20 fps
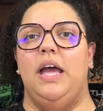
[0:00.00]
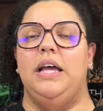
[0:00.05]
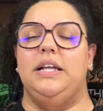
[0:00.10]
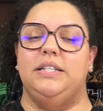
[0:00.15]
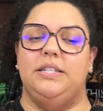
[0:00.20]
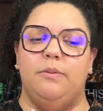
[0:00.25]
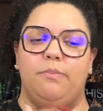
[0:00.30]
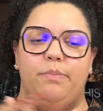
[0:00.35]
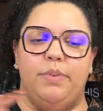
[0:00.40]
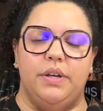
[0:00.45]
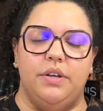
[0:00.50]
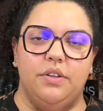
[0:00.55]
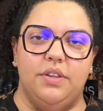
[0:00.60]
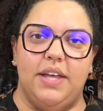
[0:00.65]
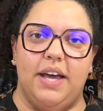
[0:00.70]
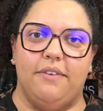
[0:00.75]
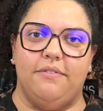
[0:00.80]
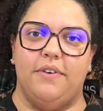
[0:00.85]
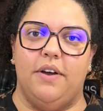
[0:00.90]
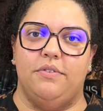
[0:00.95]
to build
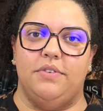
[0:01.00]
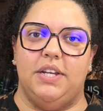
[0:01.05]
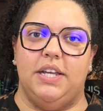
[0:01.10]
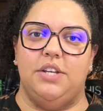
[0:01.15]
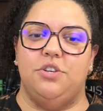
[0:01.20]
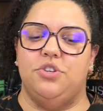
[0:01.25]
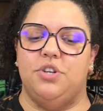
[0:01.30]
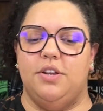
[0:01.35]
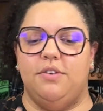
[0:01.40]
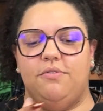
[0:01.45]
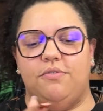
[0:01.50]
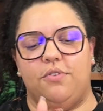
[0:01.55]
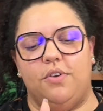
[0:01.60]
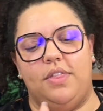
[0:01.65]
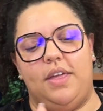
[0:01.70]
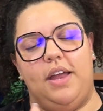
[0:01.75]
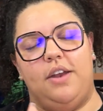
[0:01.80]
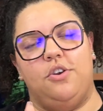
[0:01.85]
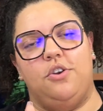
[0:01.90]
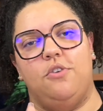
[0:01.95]
that foundation for
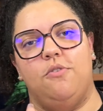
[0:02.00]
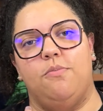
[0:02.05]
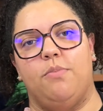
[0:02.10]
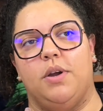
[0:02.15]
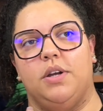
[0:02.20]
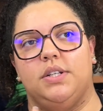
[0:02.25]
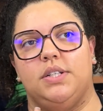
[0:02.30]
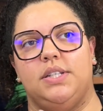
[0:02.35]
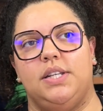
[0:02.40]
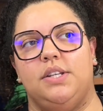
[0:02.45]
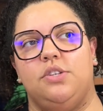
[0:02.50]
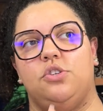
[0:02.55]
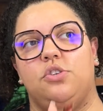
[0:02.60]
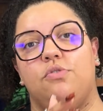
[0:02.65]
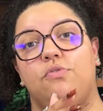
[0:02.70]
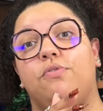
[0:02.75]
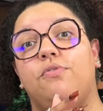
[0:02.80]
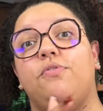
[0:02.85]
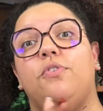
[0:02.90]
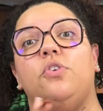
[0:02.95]
that new person
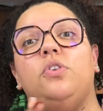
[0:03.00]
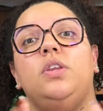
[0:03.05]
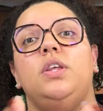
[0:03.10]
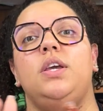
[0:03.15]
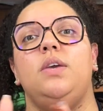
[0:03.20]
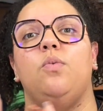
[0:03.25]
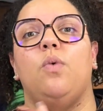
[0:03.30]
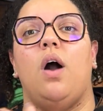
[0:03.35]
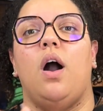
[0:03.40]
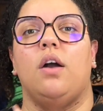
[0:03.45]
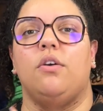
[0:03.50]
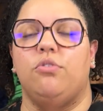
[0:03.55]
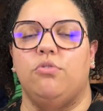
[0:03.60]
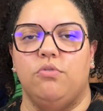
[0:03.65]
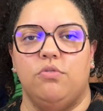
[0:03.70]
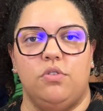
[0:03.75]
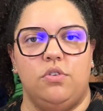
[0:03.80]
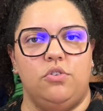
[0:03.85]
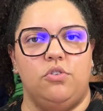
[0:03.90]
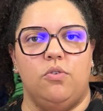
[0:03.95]
to fully walk
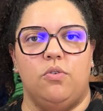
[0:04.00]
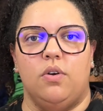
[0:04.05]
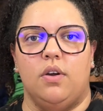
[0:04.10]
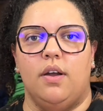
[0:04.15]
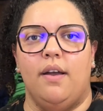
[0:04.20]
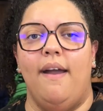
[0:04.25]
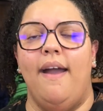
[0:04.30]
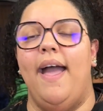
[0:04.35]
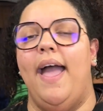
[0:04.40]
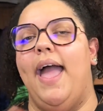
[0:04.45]
through the door